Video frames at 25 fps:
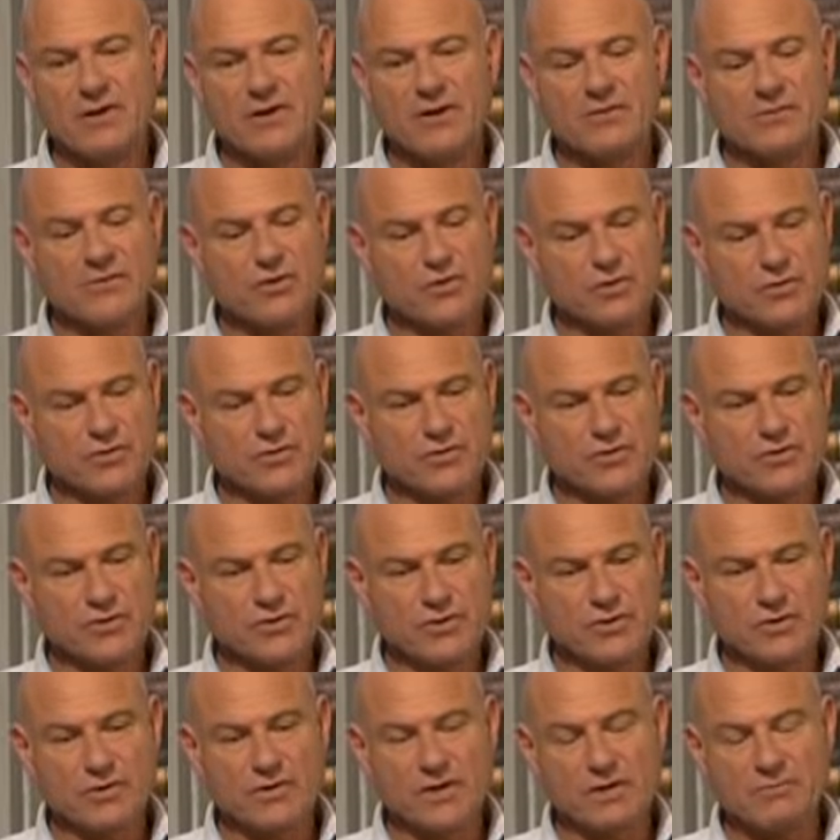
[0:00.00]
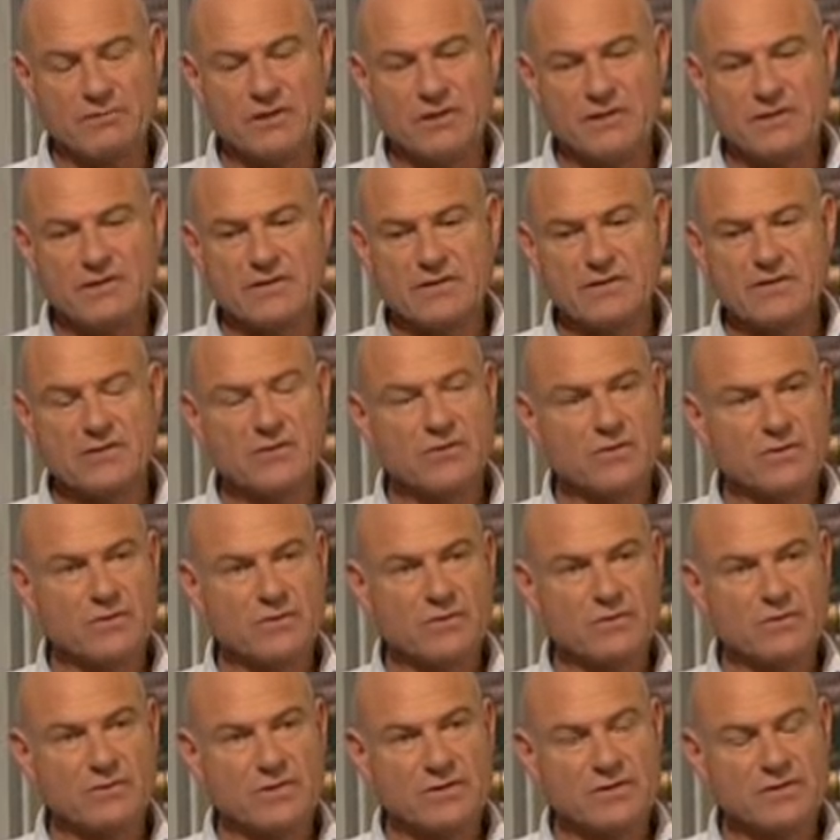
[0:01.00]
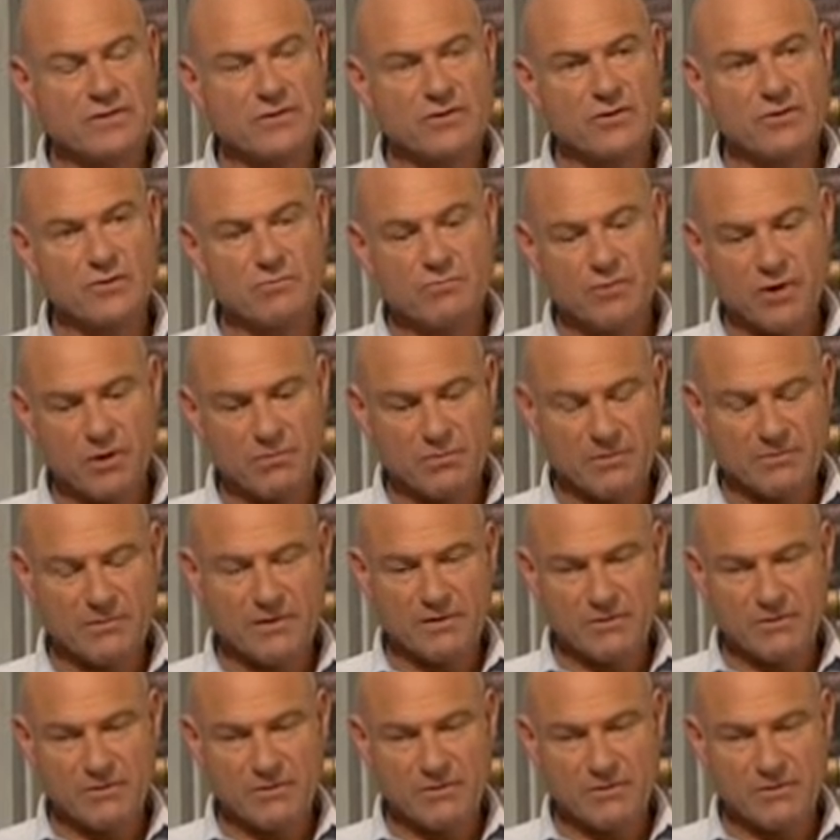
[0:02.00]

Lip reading: Of course you don't. I mean, this is the whole problem.